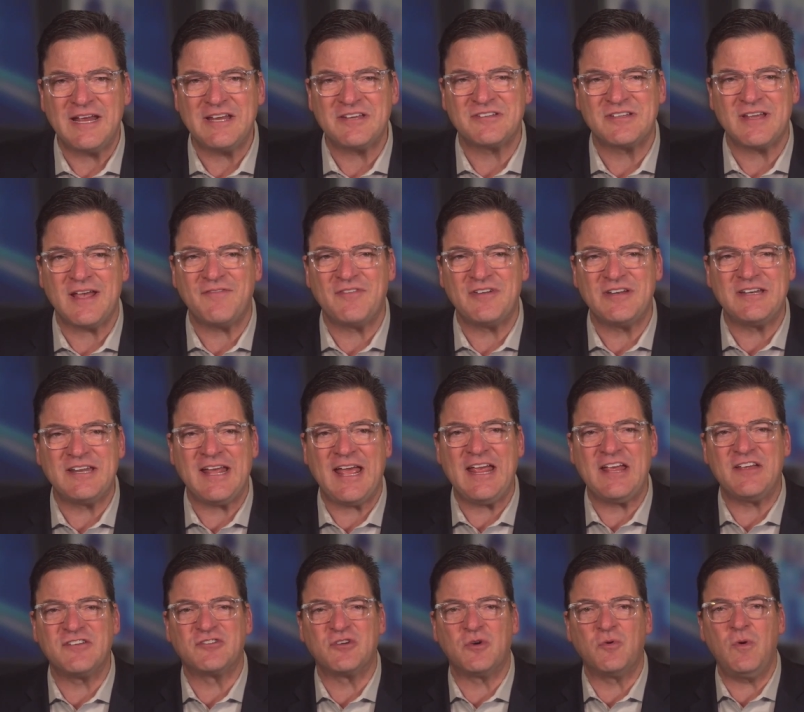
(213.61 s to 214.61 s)
7
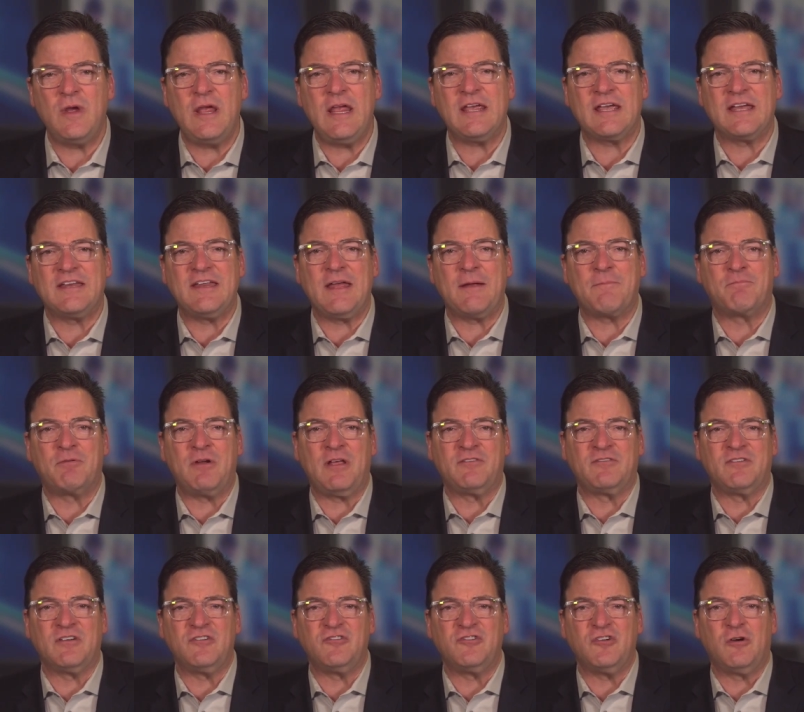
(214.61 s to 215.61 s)
days a week, and yet
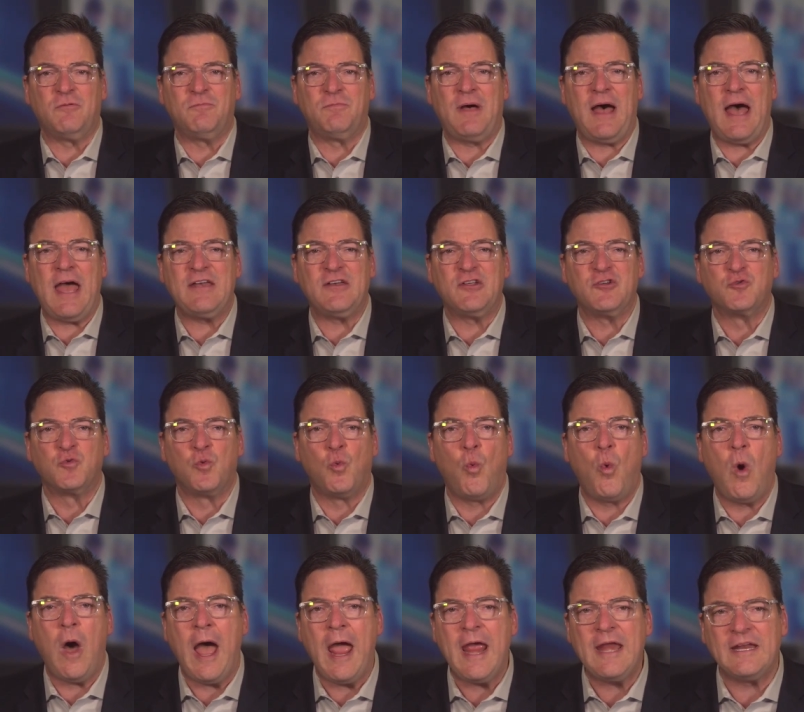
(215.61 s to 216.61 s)
President Joe Biden is
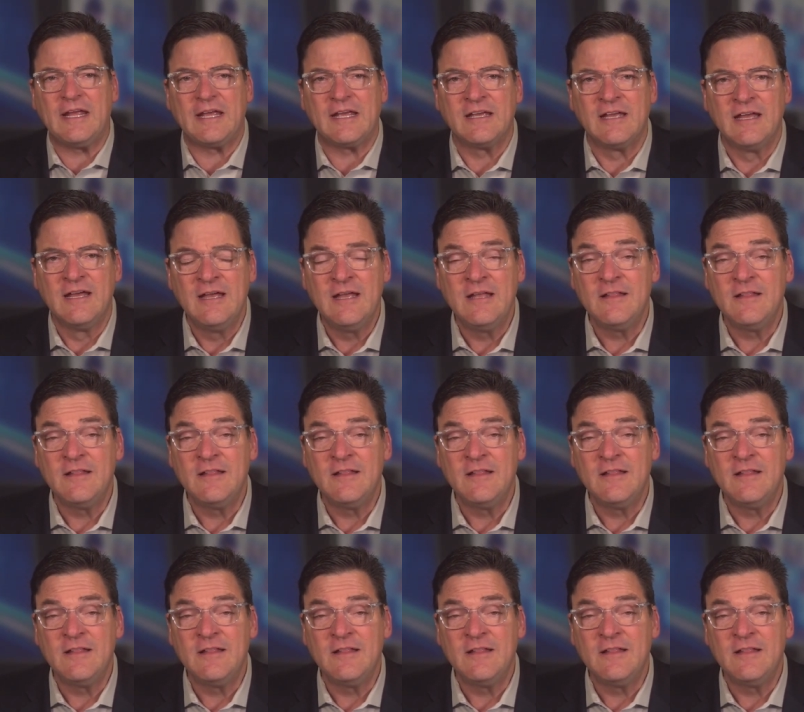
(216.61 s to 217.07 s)
whining